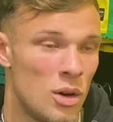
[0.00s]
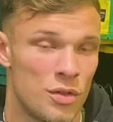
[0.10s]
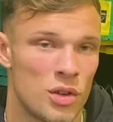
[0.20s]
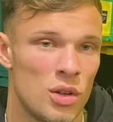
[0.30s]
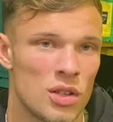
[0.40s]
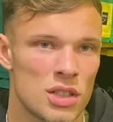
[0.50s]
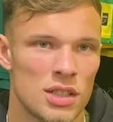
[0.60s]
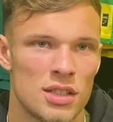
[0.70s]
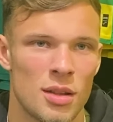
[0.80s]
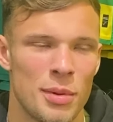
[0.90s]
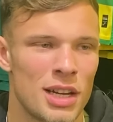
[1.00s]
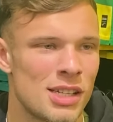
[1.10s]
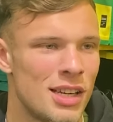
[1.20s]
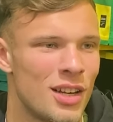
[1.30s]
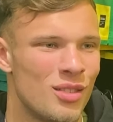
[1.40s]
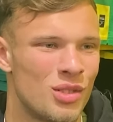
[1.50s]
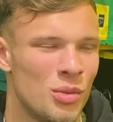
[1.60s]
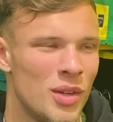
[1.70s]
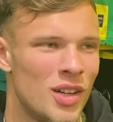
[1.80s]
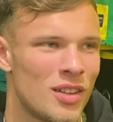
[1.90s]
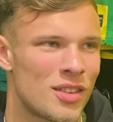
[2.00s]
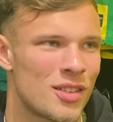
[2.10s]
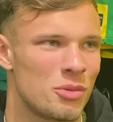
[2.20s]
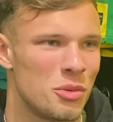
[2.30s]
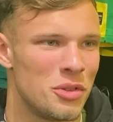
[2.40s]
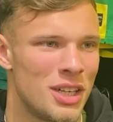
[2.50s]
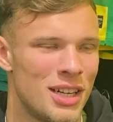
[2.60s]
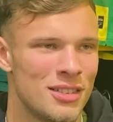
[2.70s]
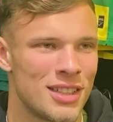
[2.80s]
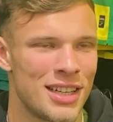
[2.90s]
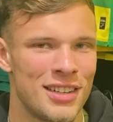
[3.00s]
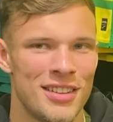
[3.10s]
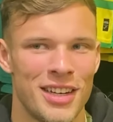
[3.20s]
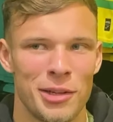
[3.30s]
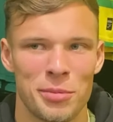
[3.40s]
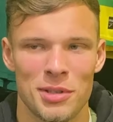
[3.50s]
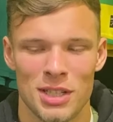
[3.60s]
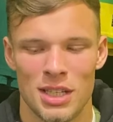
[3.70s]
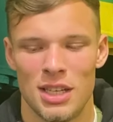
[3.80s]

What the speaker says: Of course, it's the biggest league of the world, without any doubt.